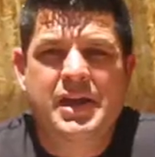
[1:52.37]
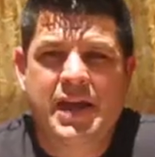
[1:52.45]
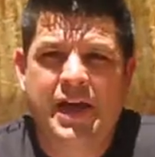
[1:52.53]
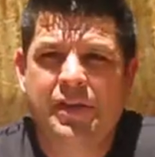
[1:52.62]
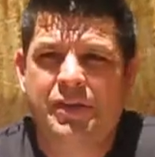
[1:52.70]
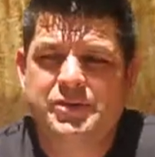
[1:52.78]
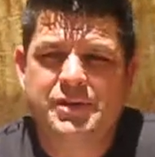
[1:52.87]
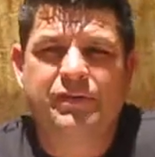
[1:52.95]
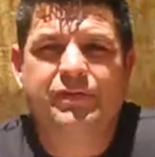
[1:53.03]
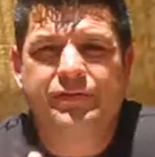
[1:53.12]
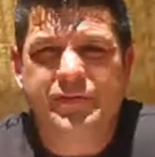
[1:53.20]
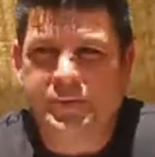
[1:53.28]
Now
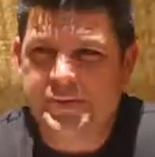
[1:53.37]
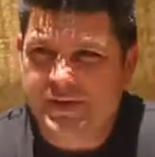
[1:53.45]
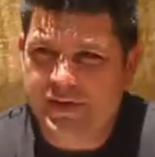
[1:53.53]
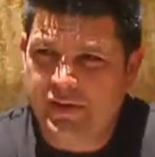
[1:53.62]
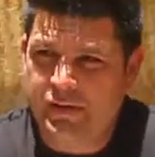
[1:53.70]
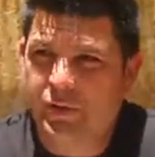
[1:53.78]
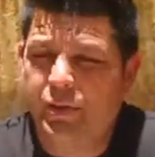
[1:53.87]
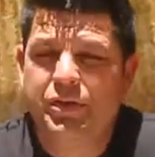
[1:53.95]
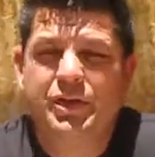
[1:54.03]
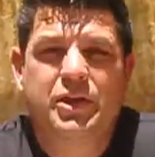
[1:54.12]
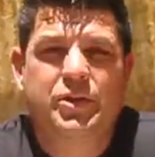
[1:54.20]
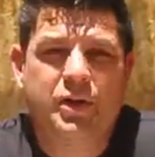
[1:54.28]
there was a whole
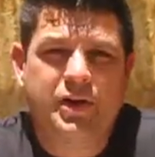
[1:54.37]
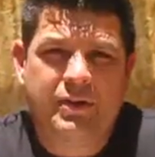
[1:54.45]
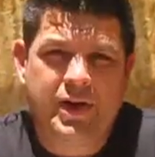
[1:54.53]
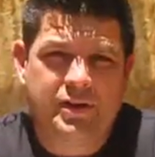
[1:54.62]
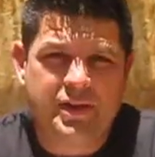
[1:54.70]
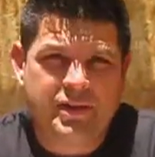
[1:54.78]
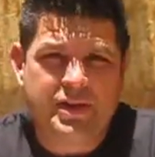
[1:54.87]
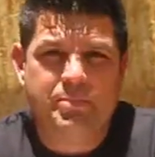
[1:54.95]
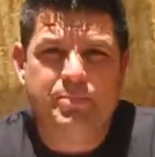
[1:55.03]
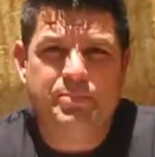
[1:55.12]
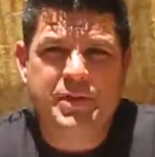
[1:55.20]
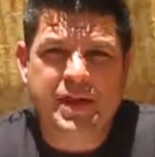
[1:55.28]
thing going around
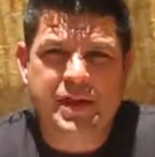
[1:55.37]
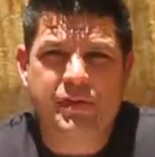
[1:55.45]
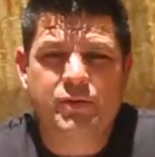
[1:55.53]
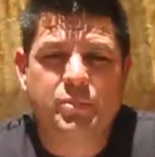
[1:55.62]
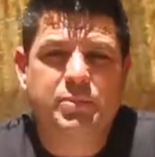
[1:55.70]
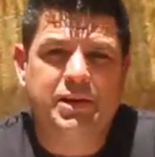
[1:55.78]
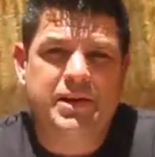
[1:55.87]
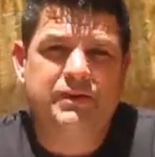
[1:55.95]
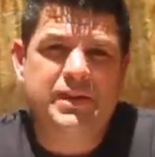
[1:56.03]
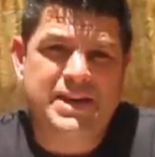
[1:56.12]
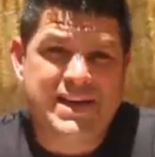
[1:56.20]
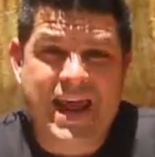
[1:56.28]
that everyone believed
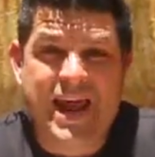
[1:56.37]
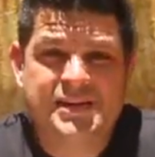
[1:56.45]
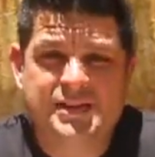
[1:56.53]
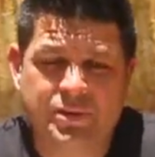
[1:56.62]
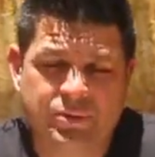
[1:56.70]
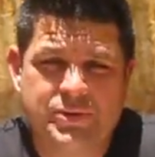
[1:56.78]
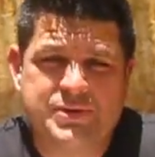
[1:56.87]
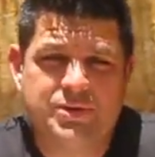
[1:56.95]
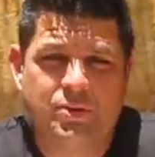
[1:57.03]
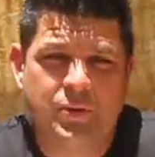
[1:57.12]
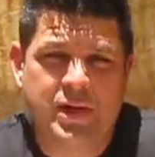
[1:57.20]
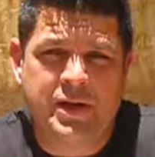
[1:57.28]
that NASA was
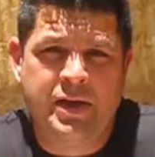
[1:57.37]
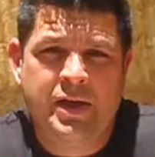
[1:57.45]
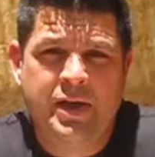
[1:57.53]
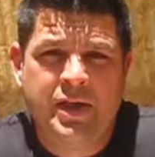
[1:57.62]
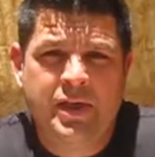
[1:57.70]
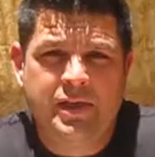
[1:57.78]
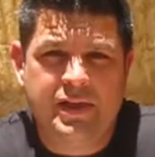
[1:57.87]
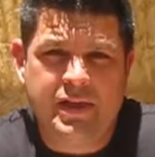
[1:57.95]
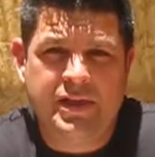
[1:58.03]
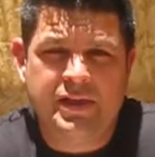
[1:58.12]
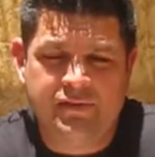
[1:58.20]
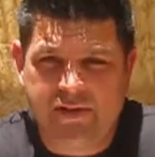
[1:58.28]
the one
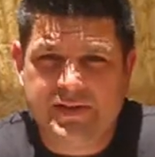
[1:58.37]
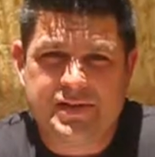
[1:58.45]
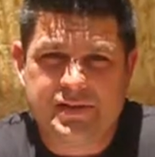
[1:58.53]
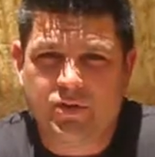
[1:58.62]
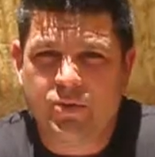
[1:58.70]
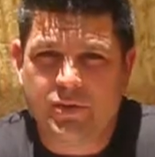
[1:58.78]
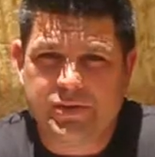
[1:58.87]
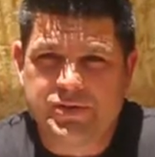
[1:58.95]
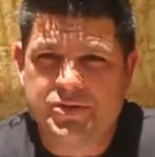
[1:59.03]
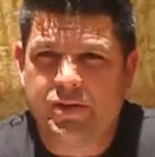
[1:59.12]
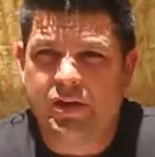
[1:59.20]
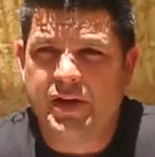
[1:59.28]
that invented the
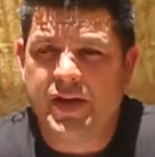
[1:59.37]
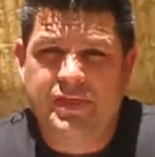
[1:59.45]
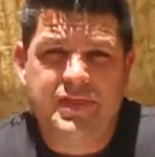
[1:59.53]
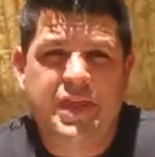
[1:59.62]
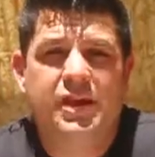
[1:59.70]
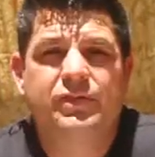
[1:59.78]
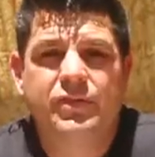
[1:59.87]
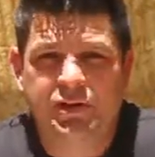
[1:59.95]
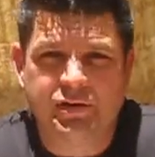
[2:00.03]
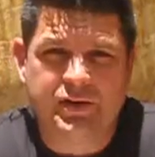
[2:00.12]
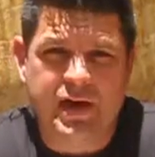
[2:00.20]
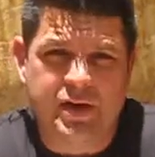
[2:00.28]
cordless drill, and they have
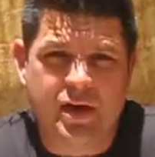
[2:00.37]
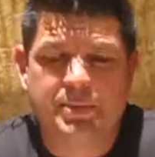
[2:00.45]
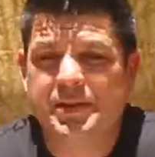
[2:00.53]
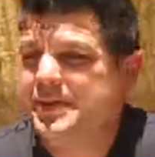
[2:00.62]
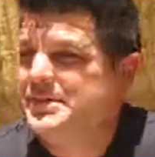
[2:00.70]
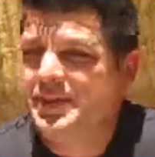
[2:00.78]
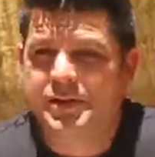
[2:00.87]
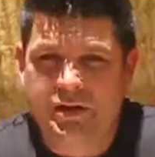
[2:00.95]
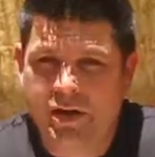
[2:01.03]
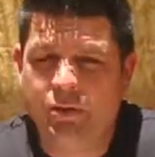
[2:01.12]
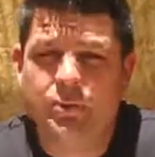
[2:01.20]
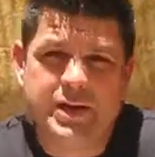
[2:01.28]
cleared that up, and they said
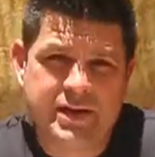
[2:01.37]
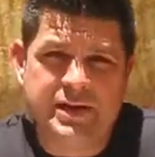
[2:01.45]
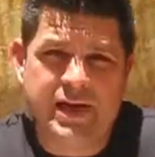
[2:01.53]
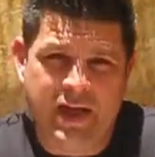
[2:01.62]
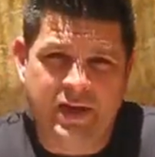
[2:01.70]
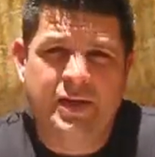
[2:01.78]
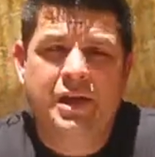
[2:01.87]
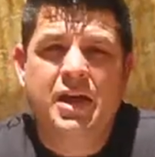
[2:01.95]
no, we did not.